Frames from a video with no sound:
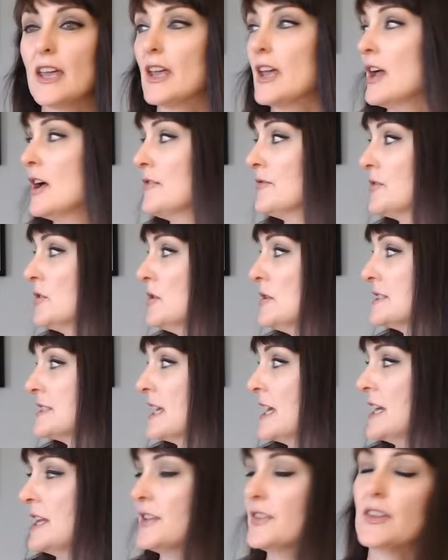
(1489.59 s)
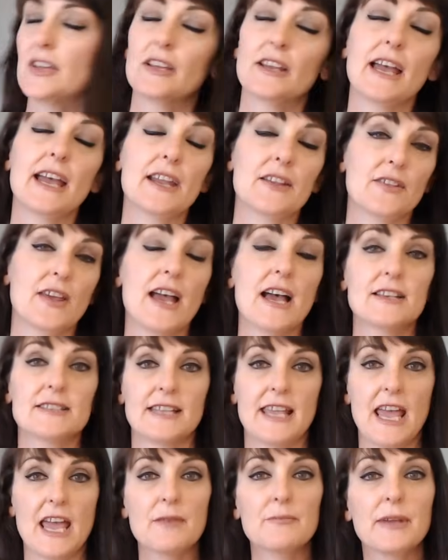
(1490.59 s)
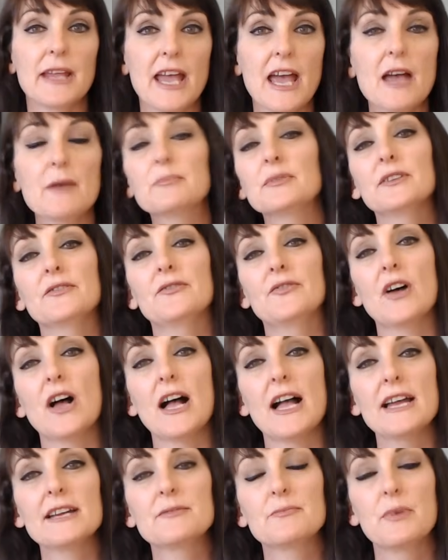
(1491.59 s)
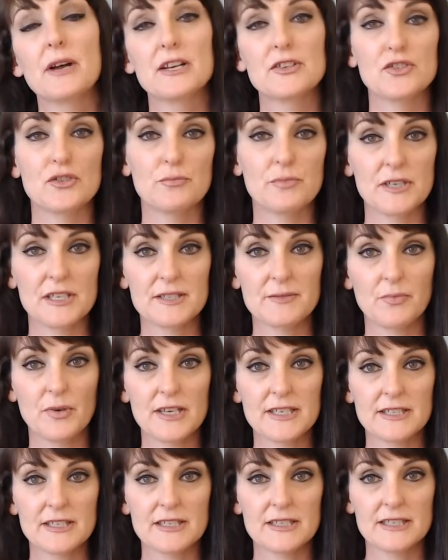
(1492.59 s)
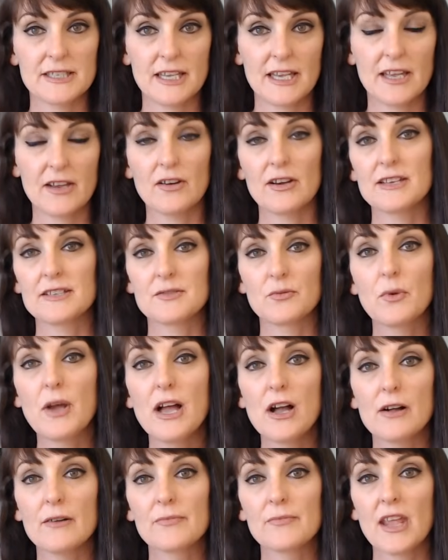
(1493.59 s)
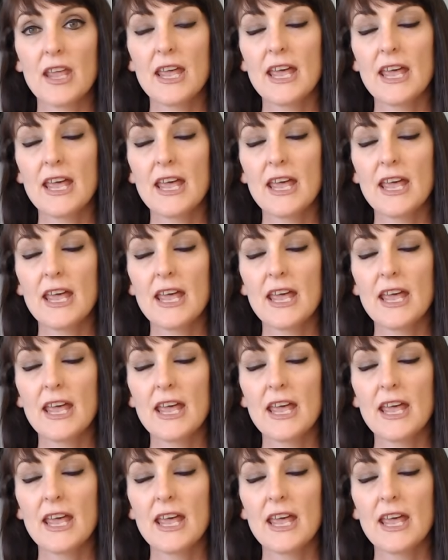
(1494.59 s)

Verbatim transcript: Of course, anything eighth house can be amplified by Jupiter's presence here as well.